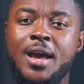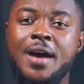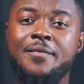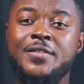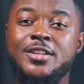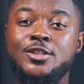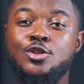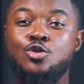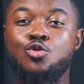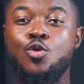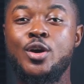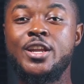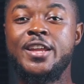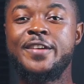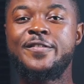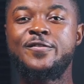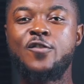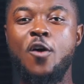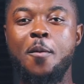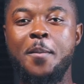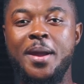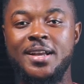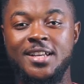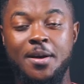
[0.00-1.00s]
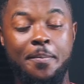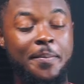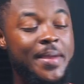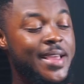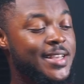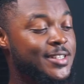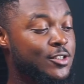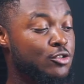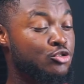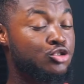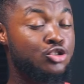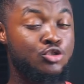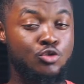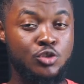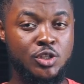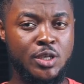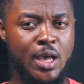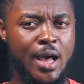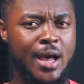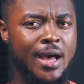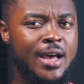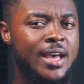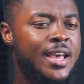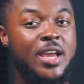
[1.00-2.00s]
we have a 24 megapixel
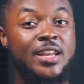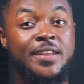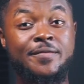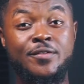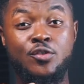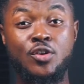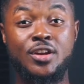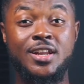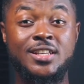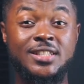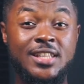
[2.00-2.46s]
shooter, and even though